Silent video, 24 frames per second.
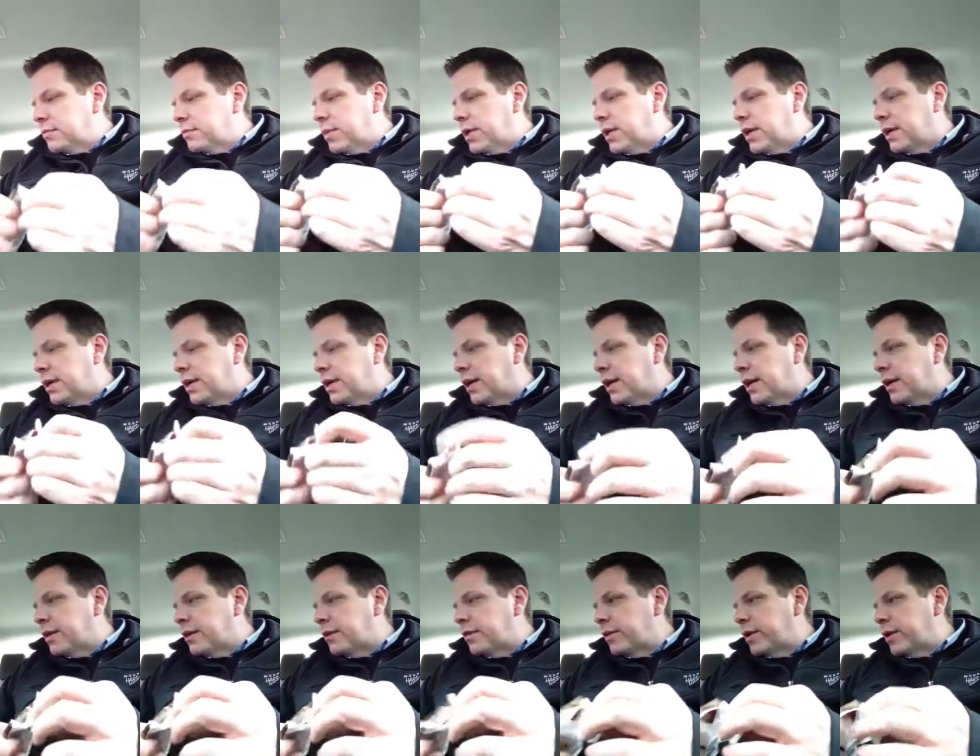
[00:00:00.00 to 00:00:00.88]
but
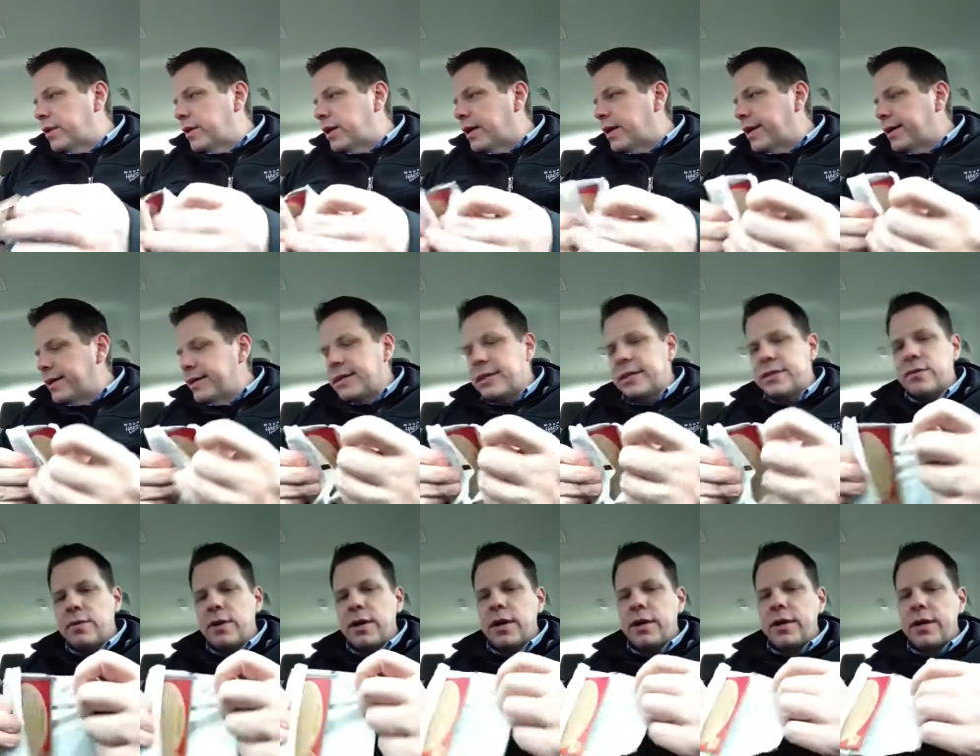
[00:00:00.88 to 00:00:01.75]
I realize
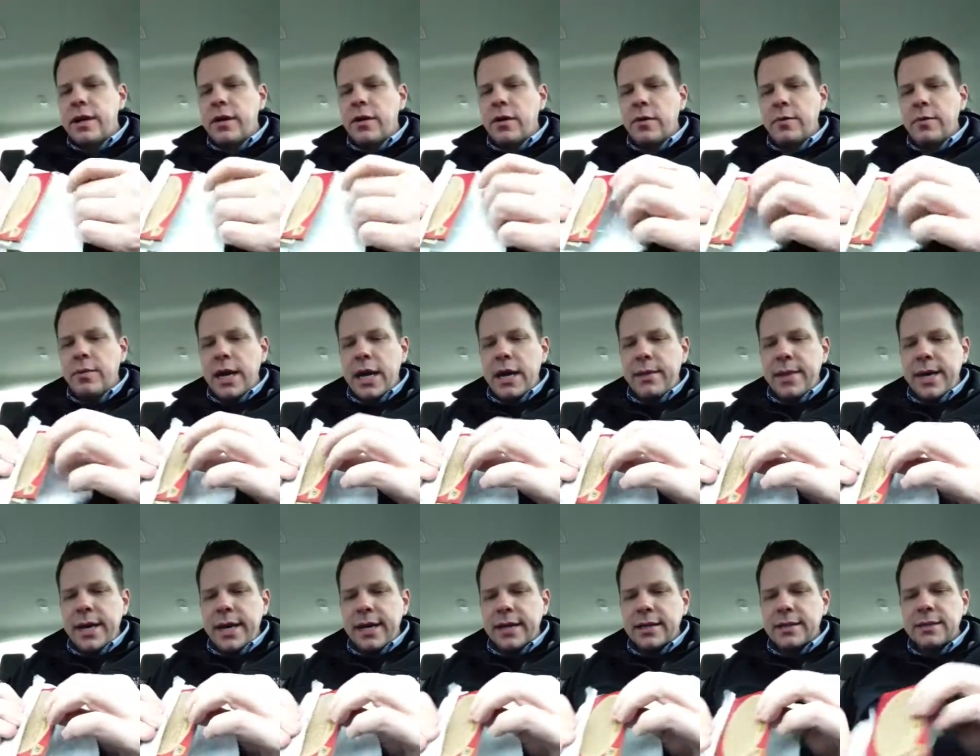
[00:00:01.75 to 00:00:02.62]
that's why they are
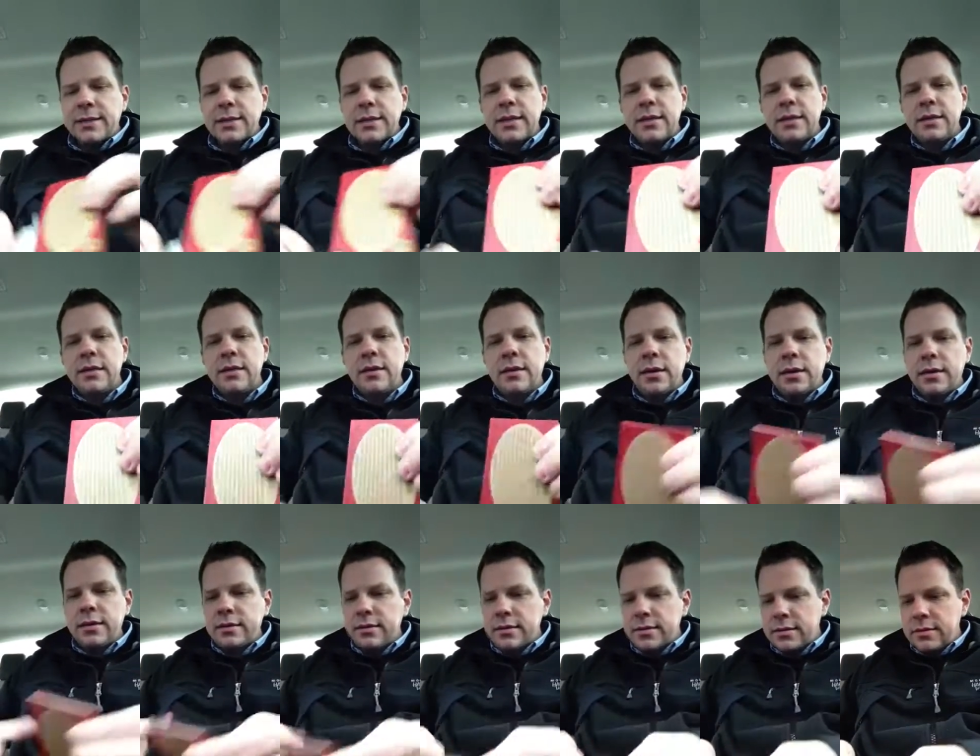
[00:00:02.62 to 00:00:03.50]
buybacks and
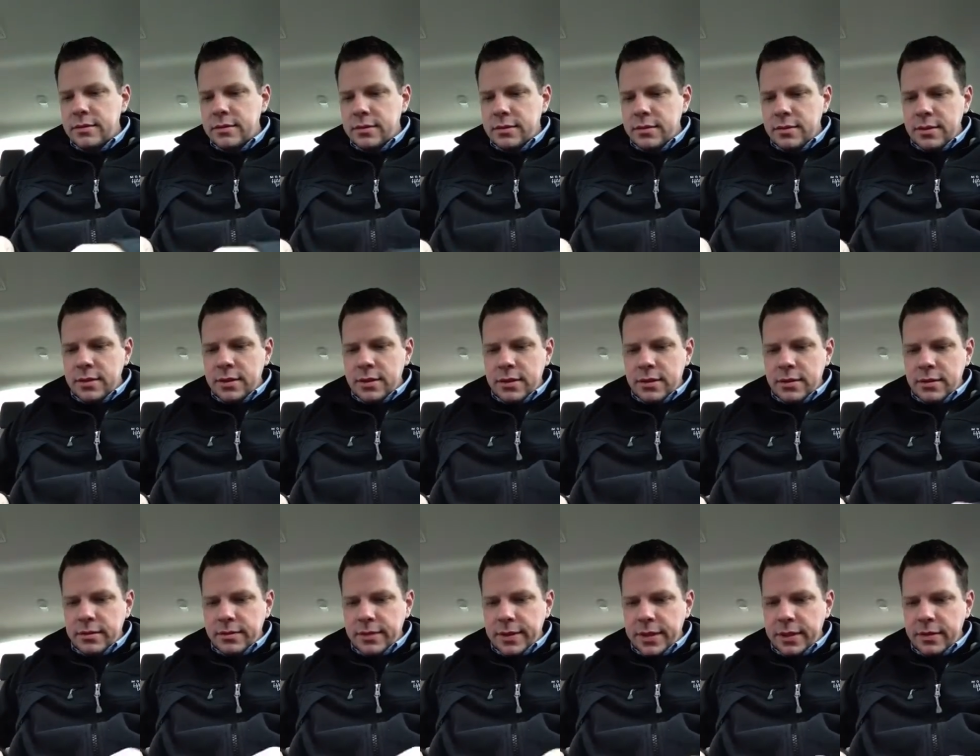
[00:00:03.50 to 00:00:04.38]
not, you
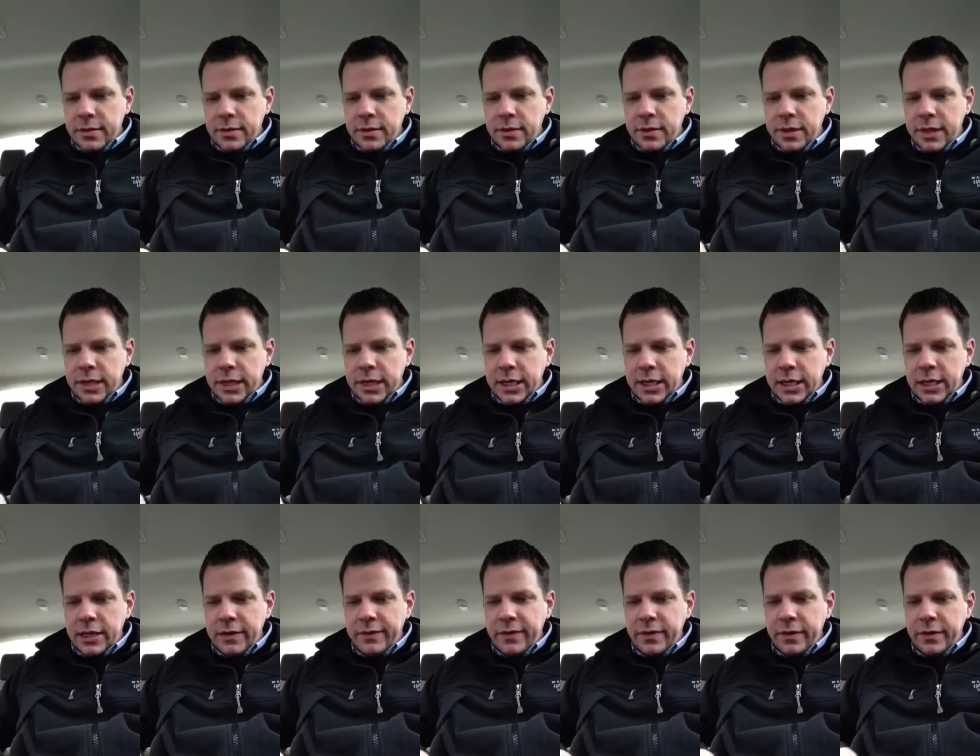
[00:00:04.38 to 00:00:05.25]
know, they don't they can't
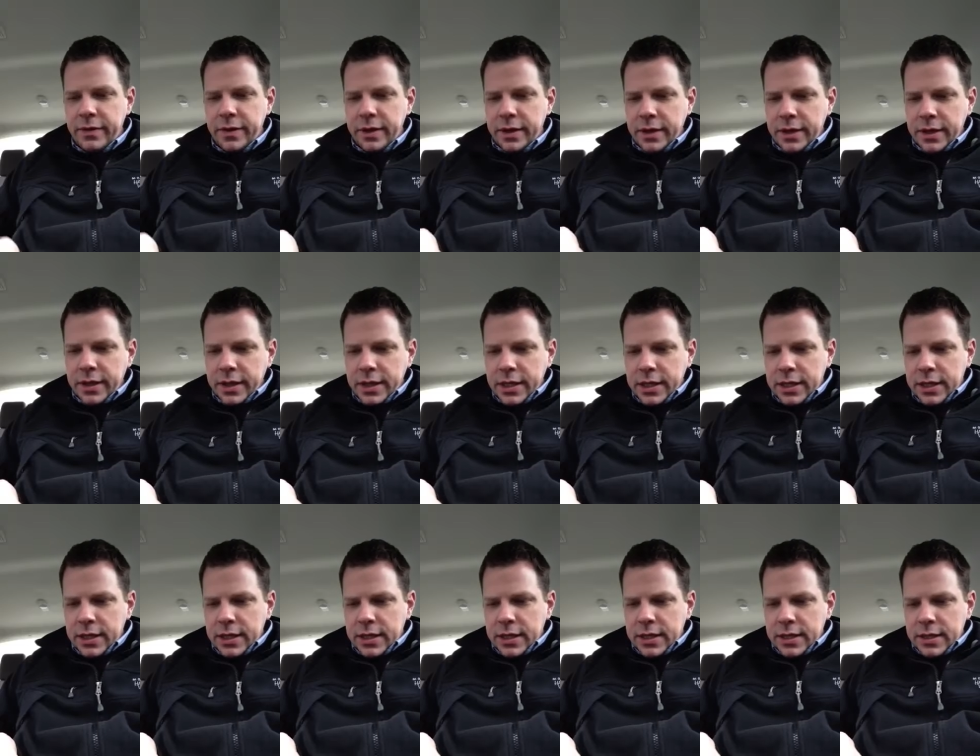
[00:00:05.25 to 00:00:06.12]
give you
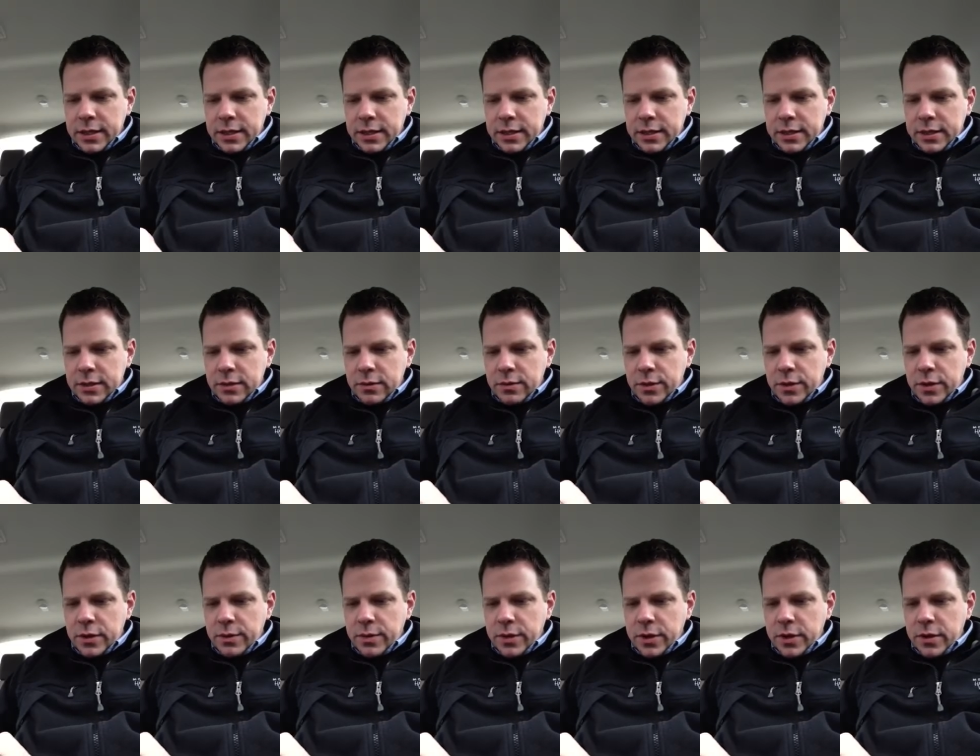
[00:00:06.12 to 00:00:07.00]
super
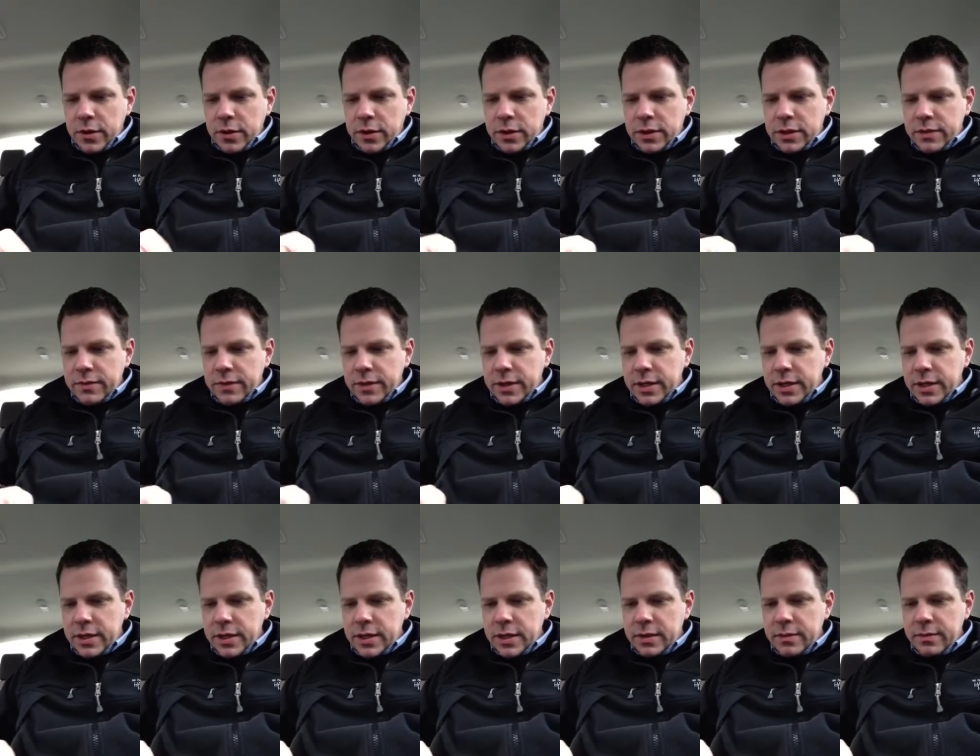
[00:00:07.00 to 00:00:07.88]
duper cards every
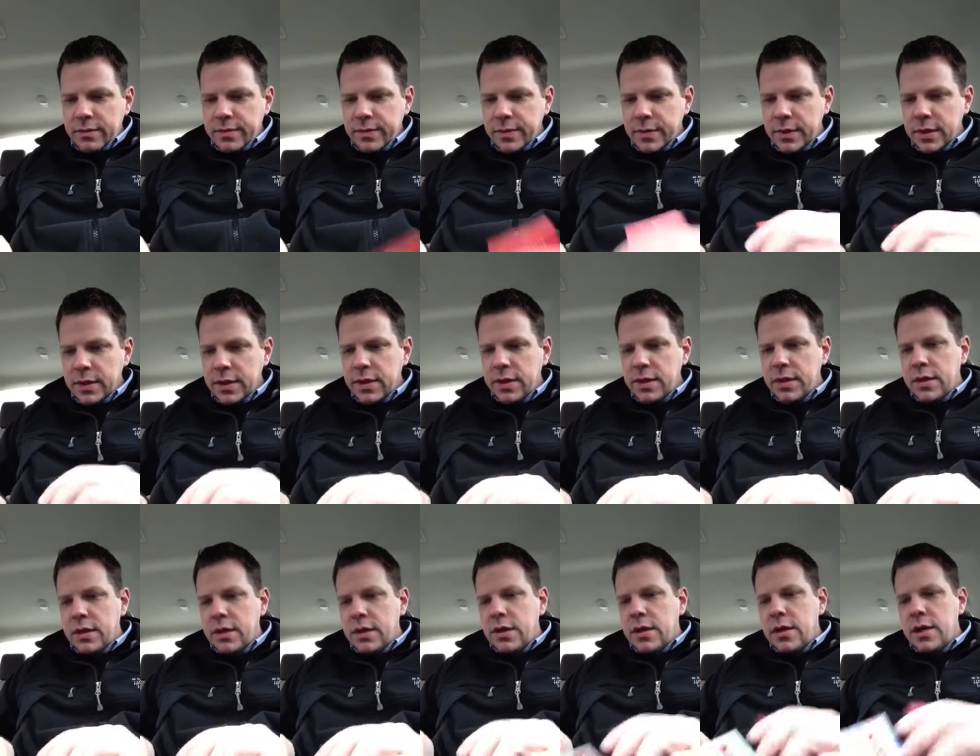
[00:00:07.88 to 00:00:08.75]
time.
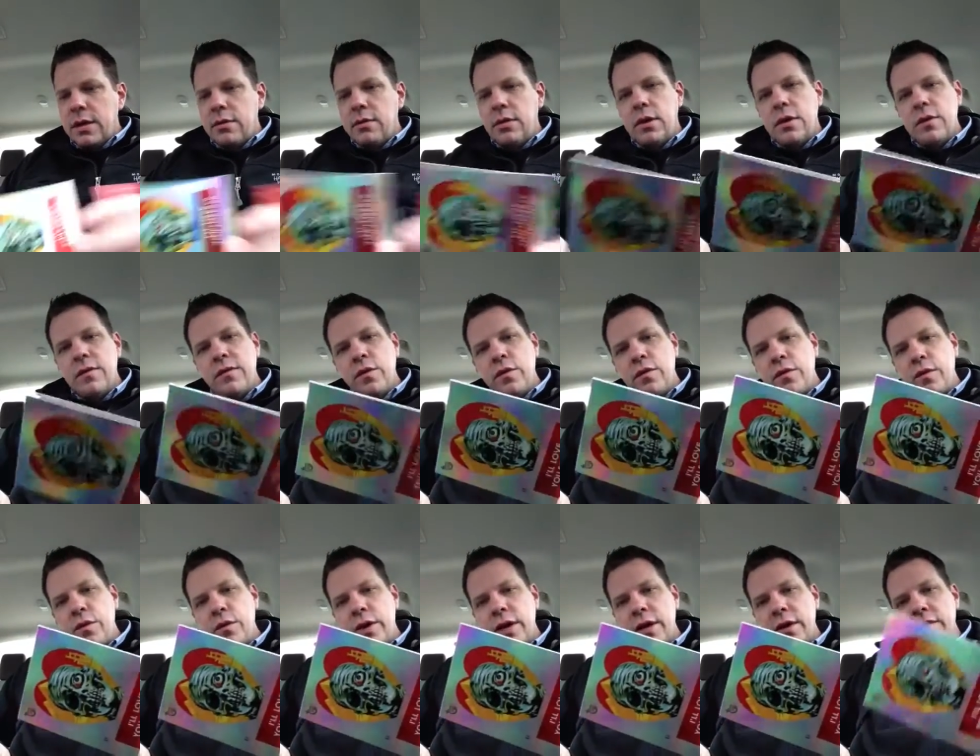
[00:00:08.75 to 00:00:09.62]
I would love you
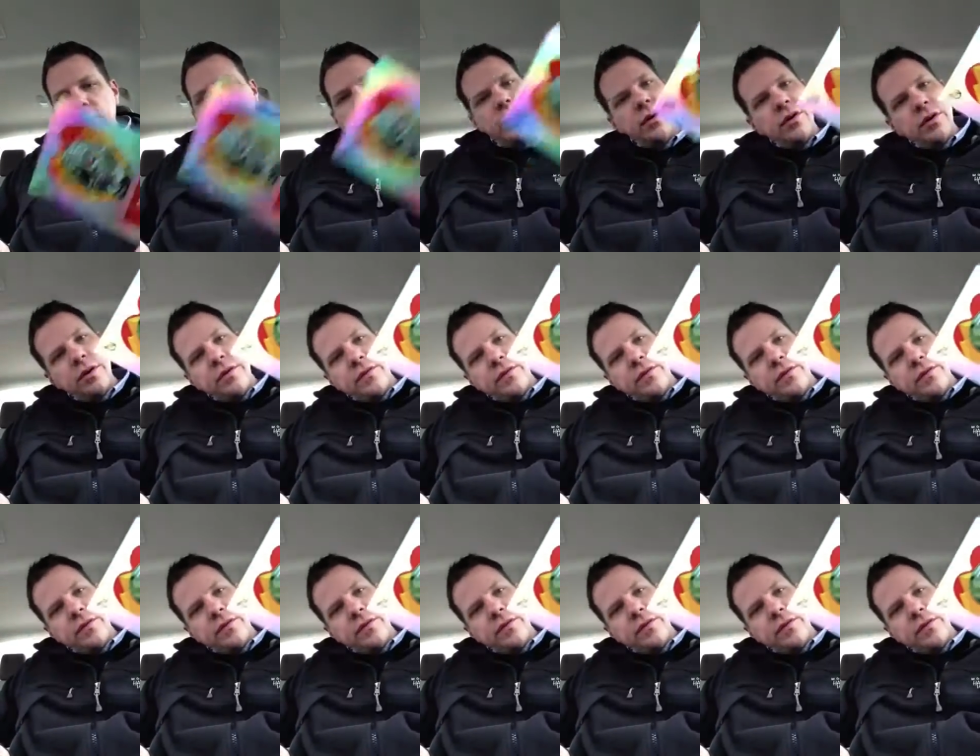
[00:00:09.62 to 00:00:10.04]
forever.